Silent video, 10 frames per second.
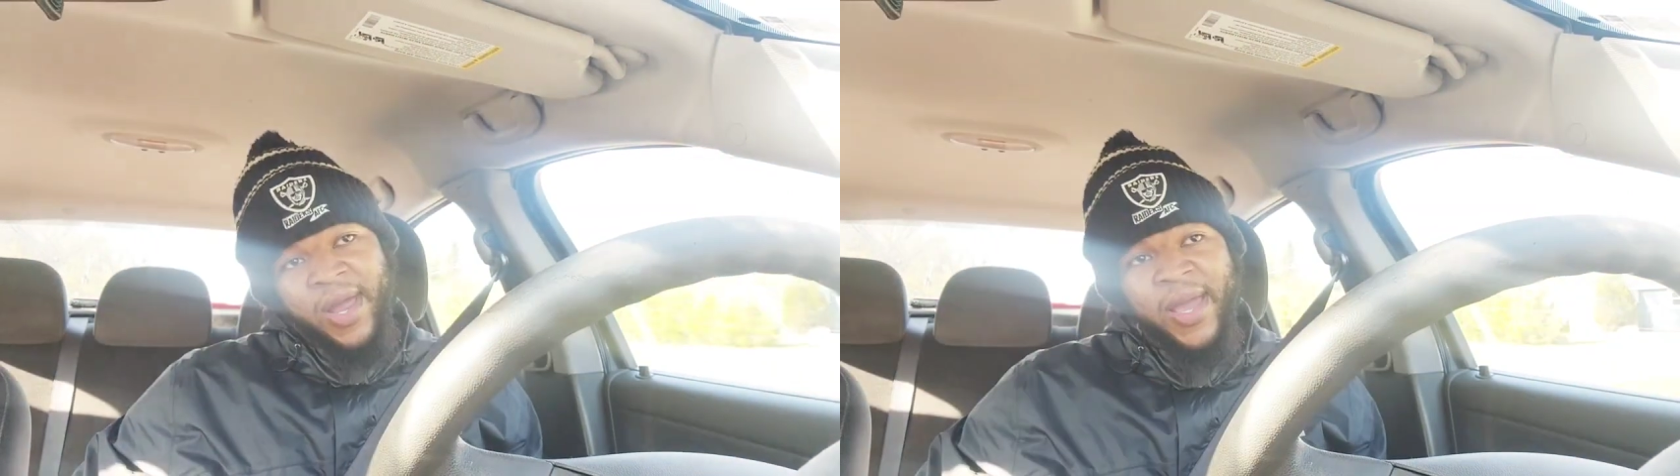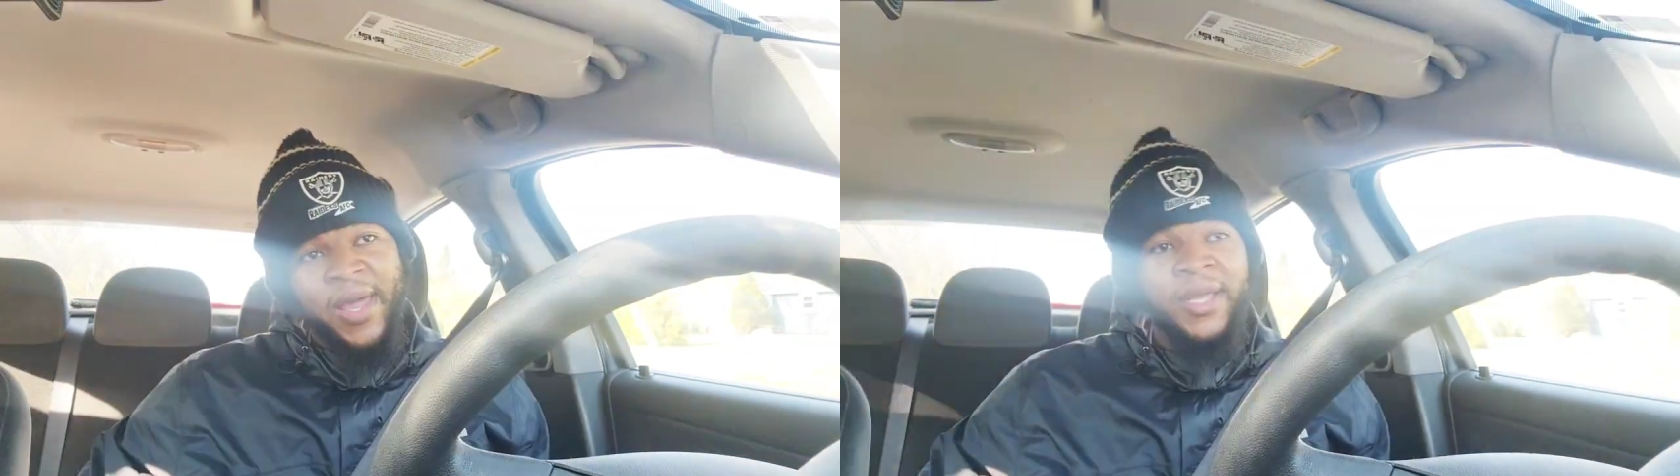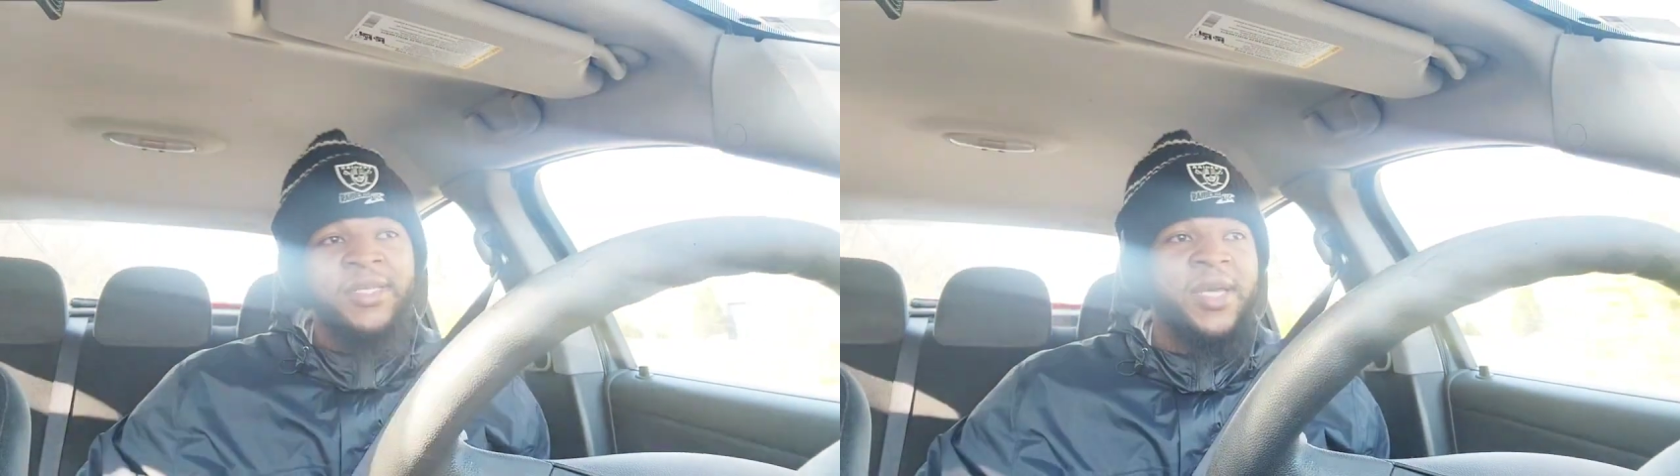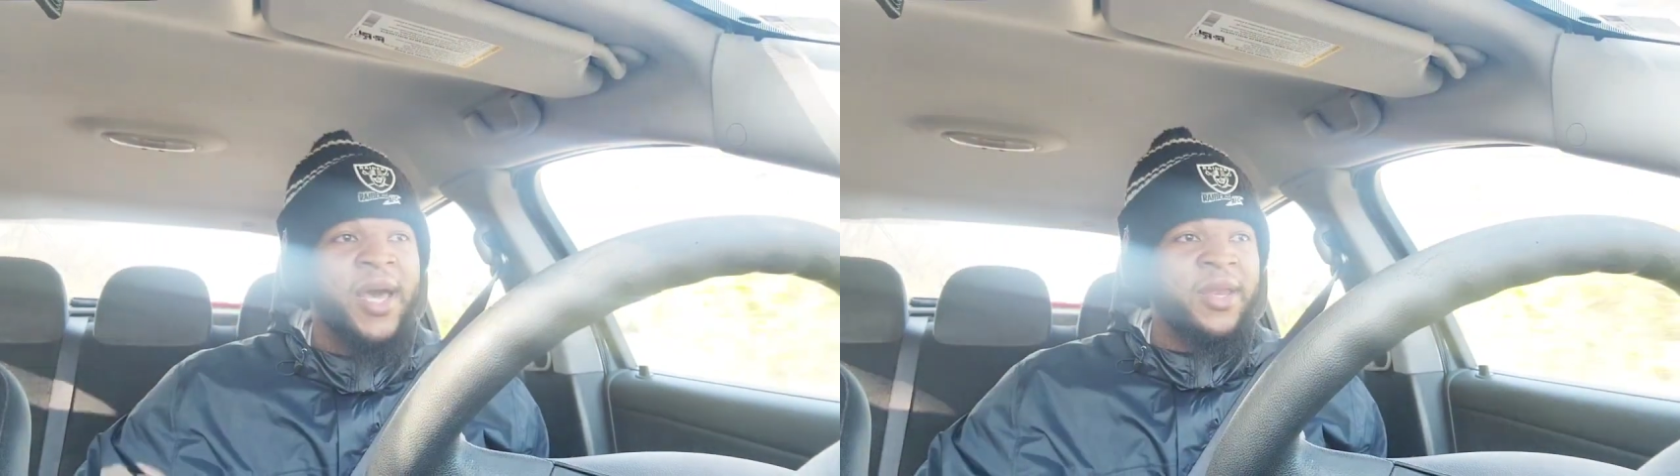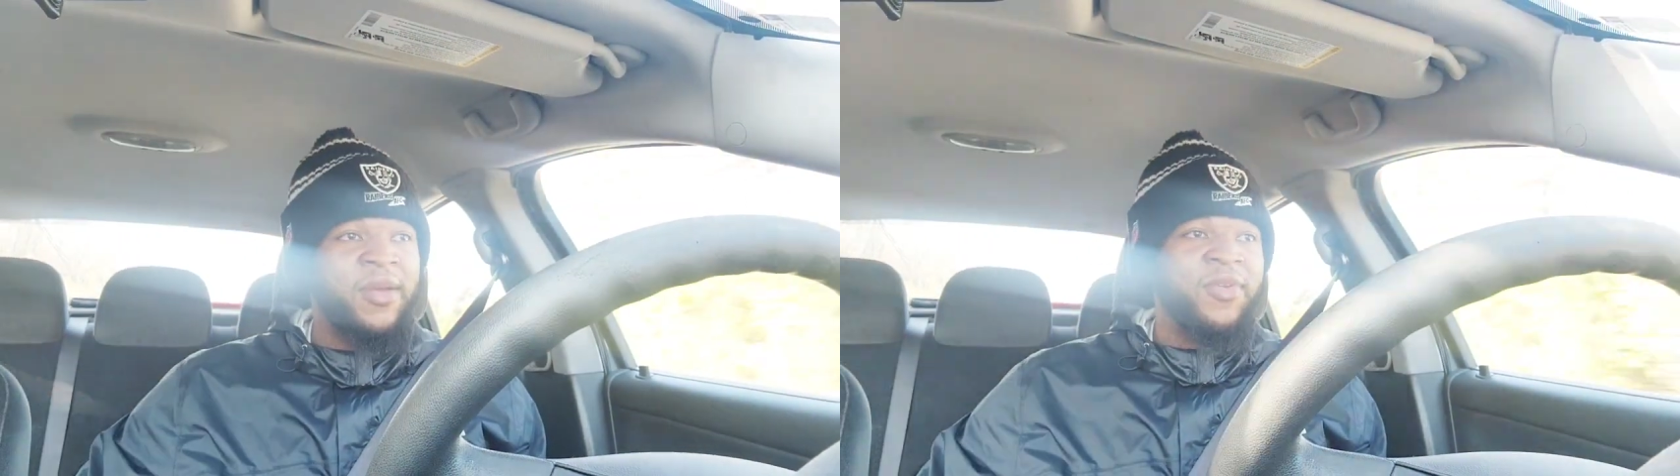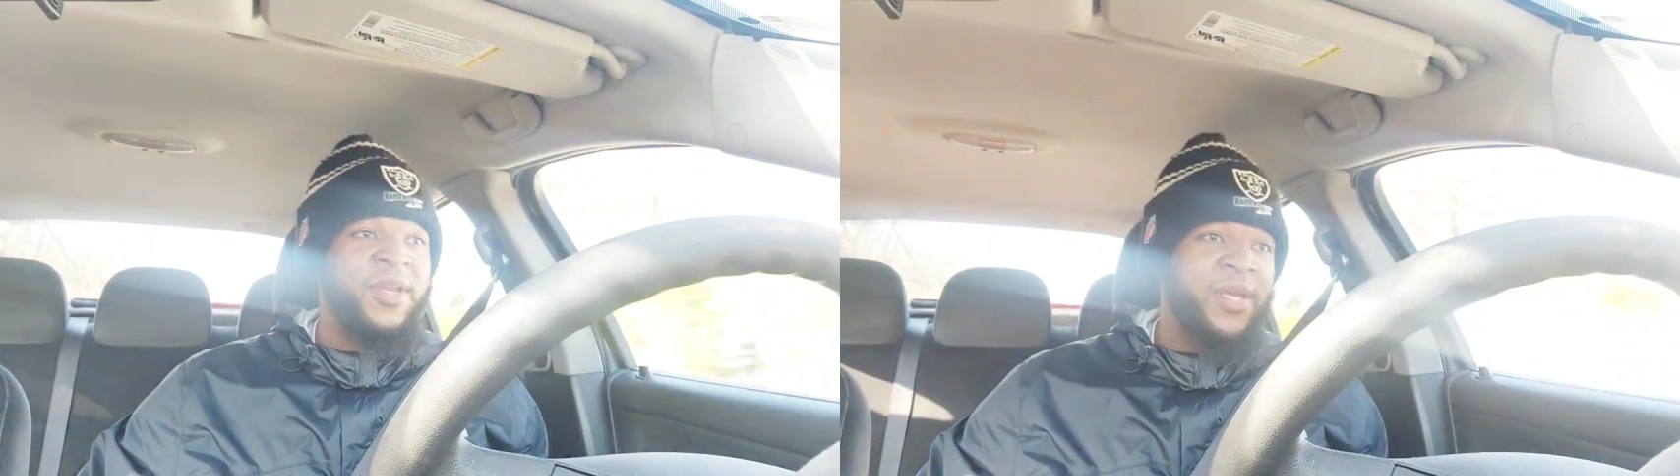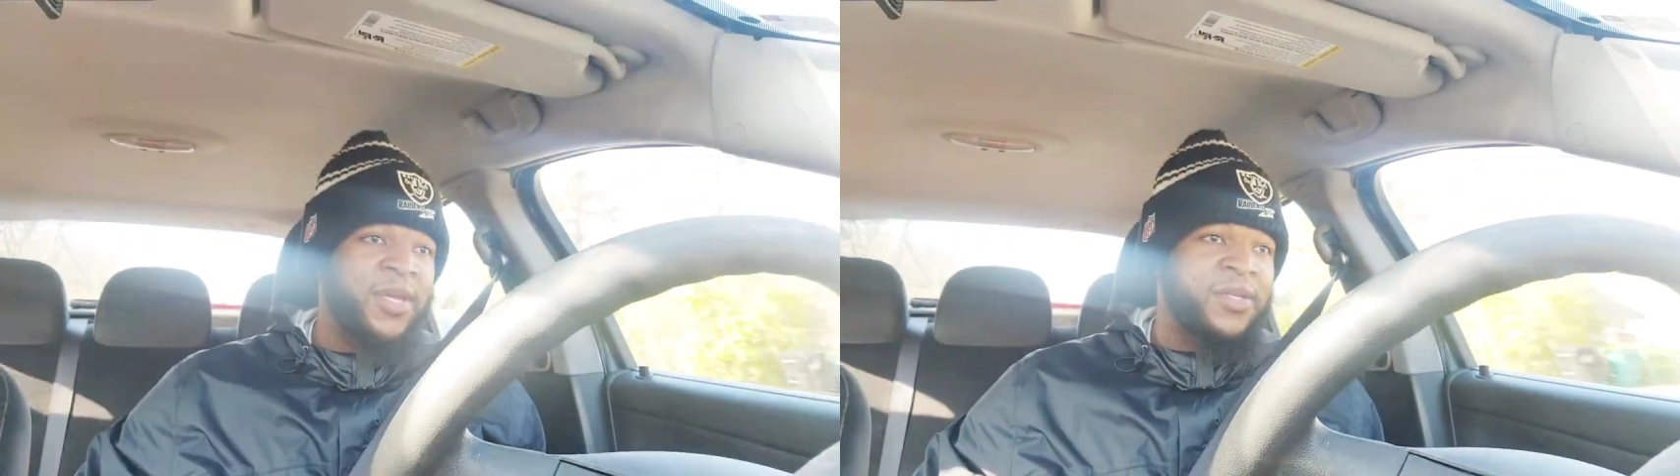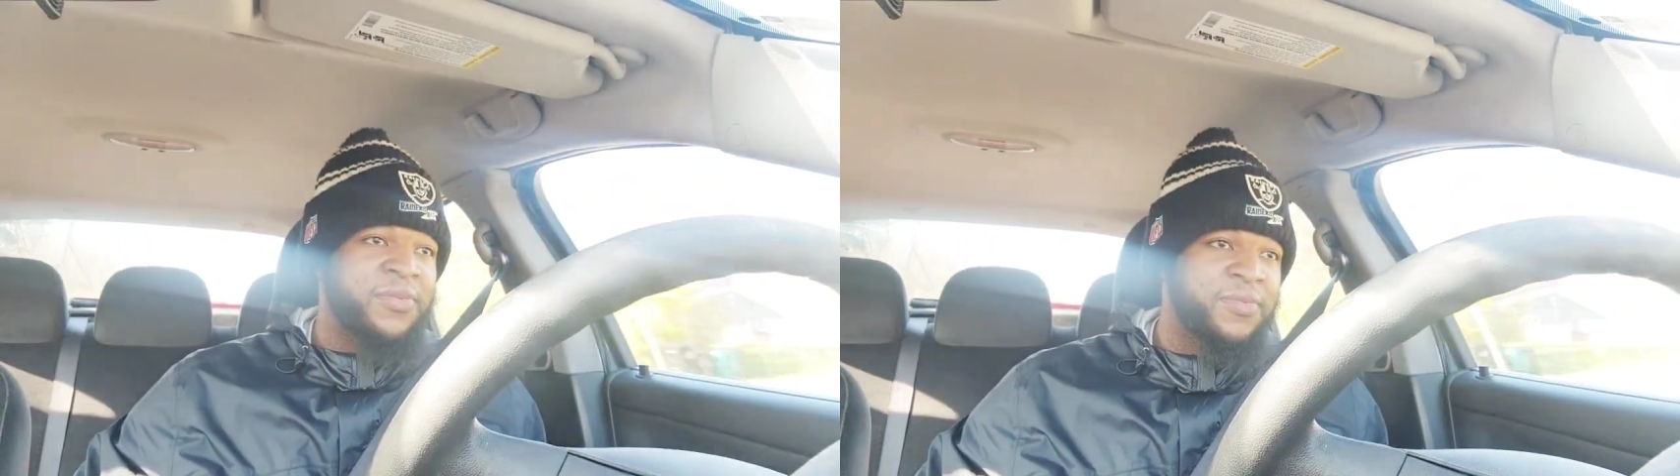and I got his side of it
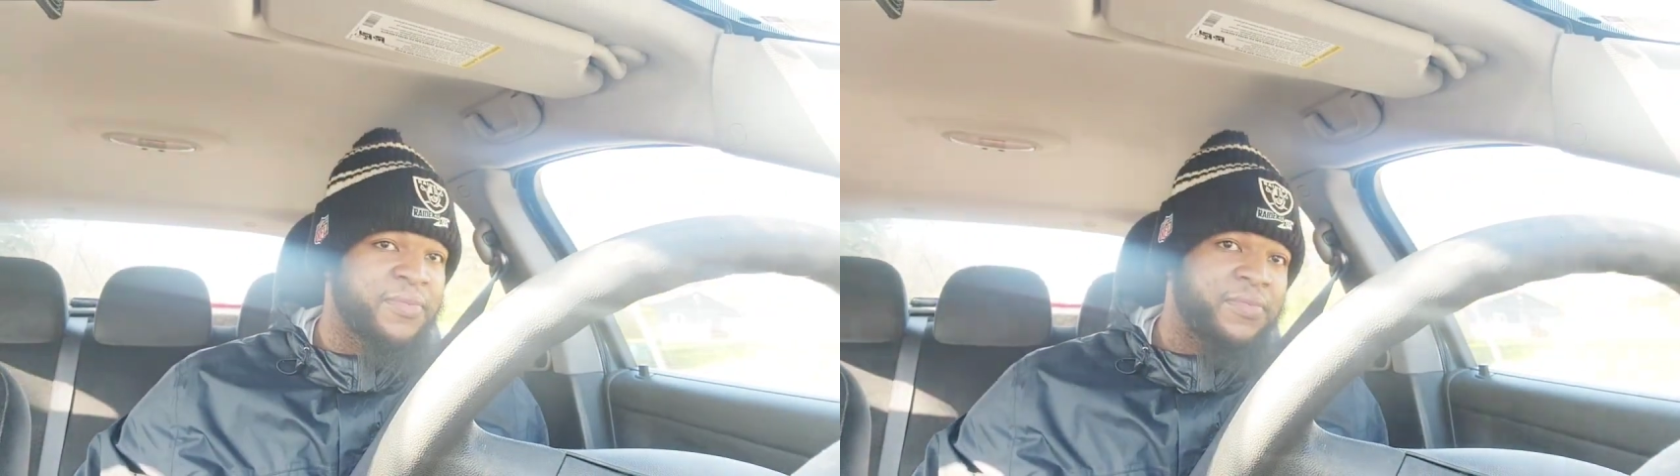is